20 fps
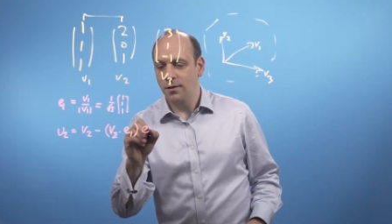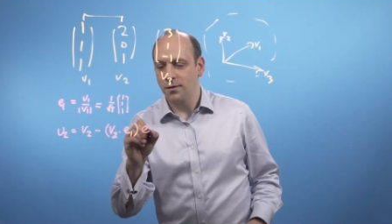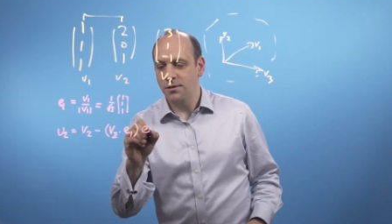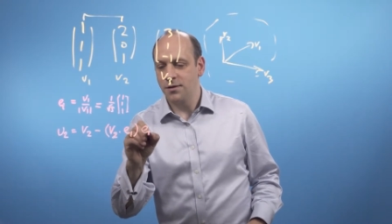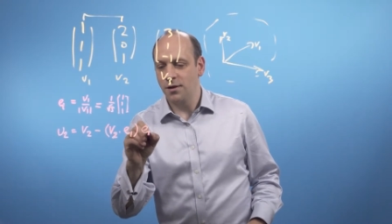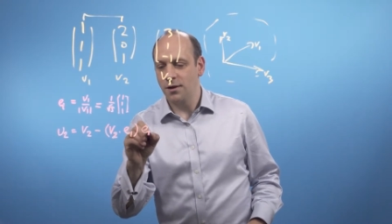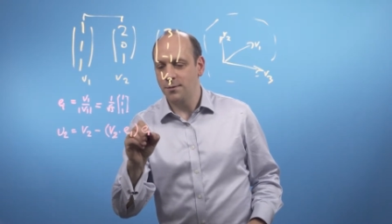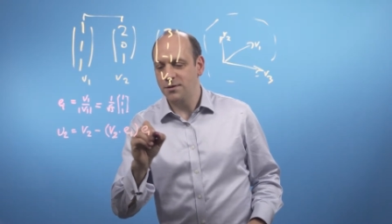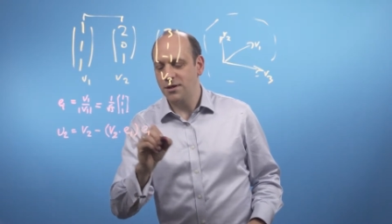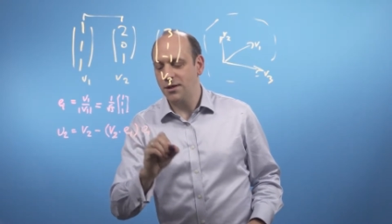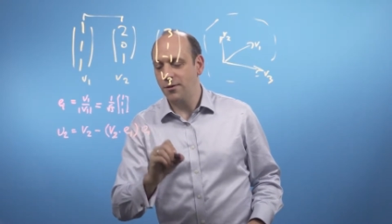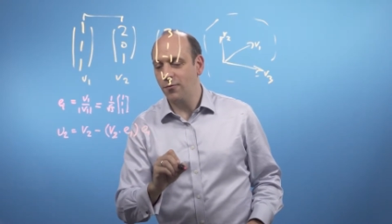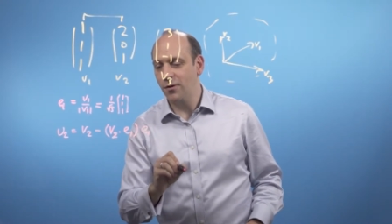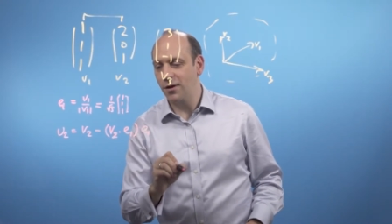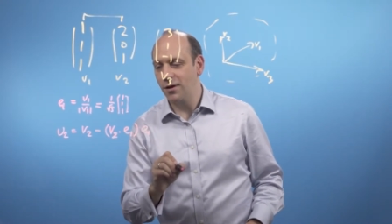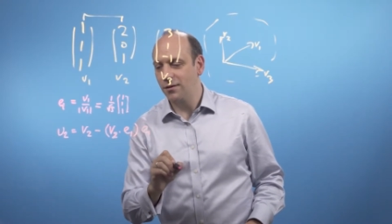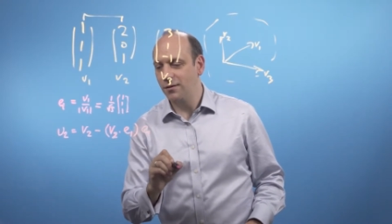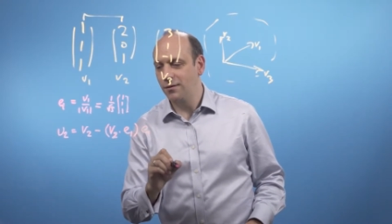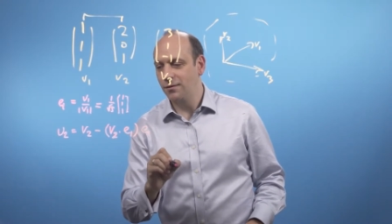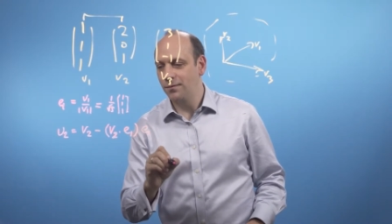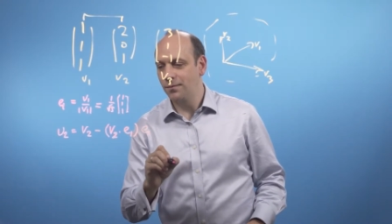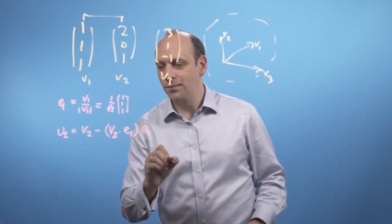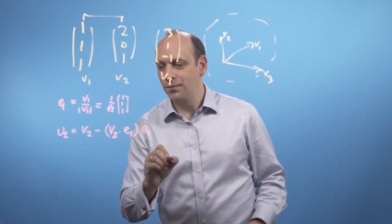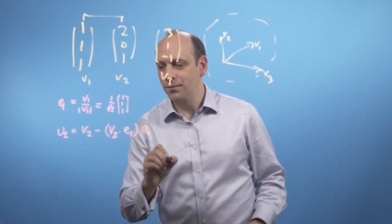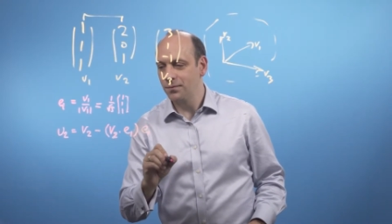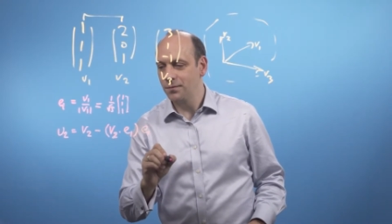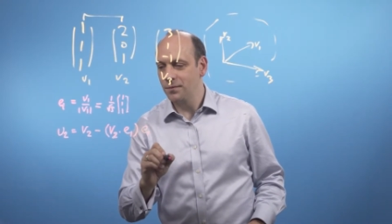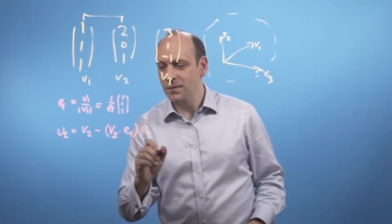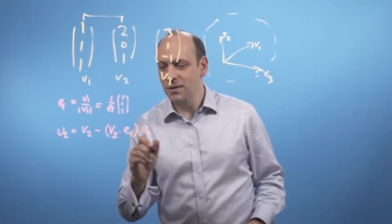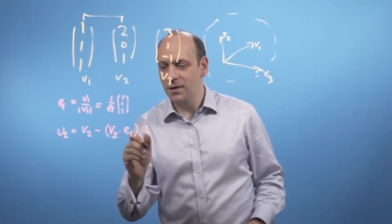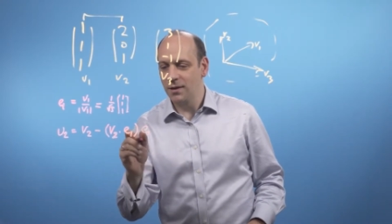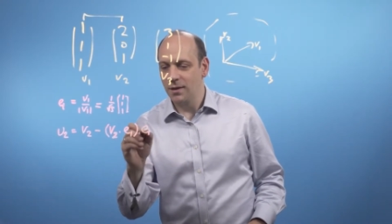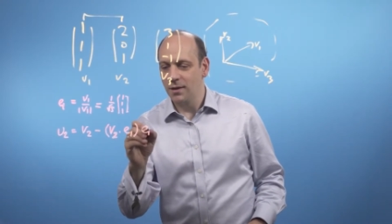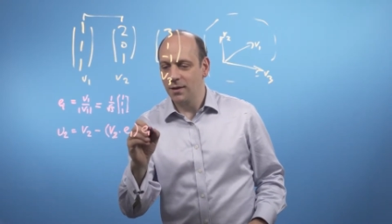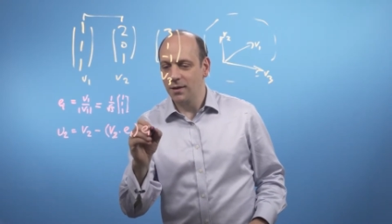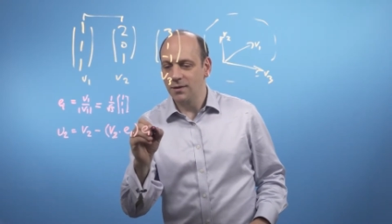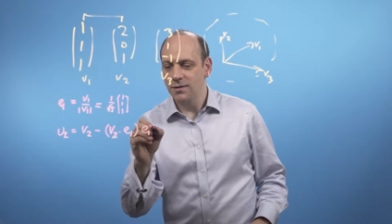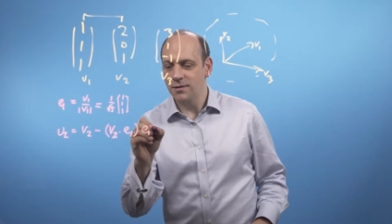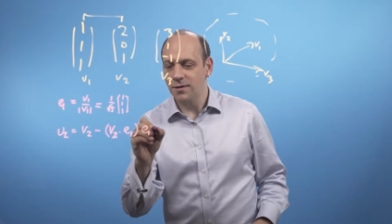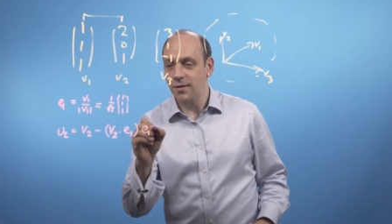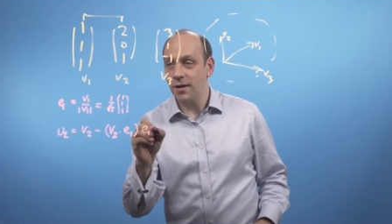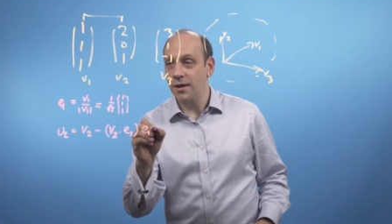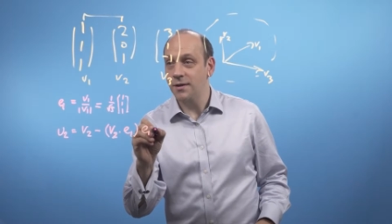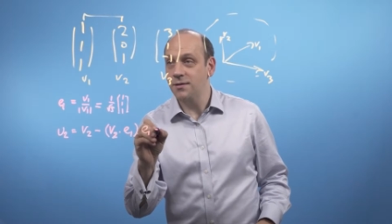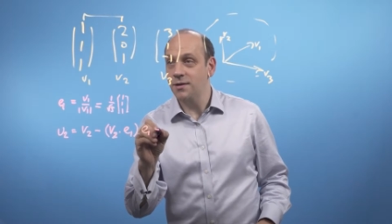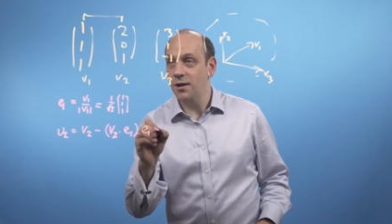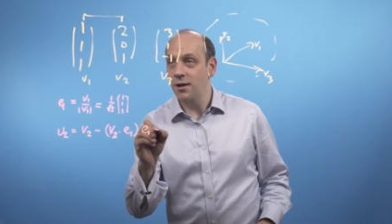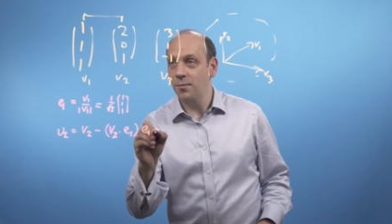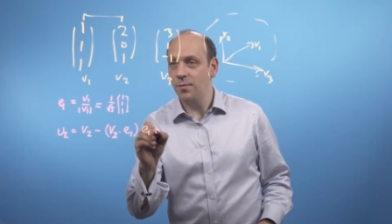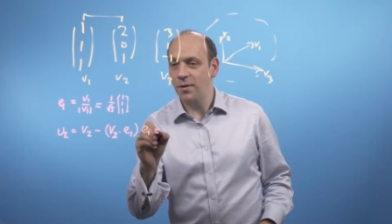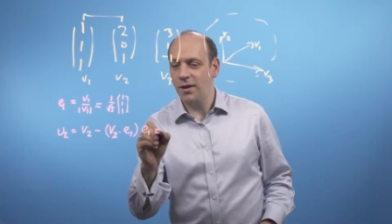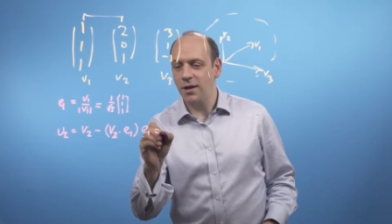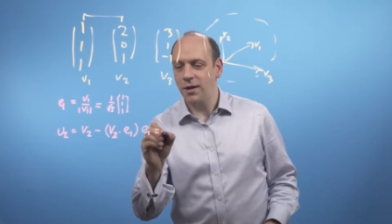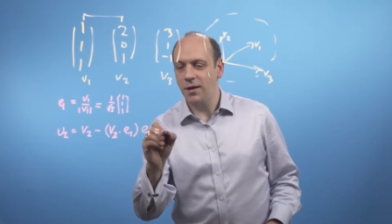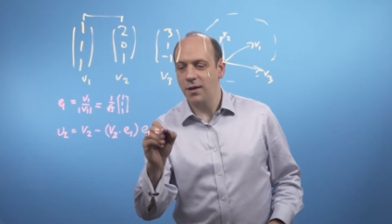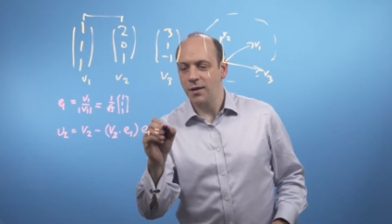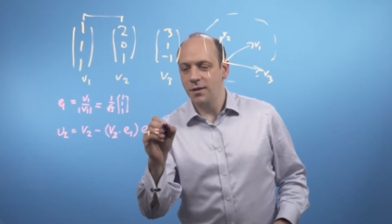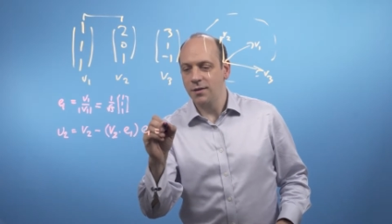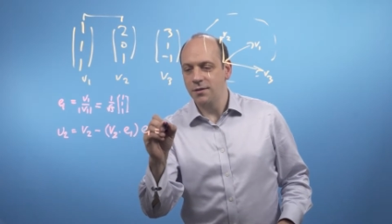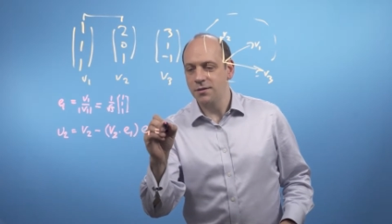times e1. So that's going to be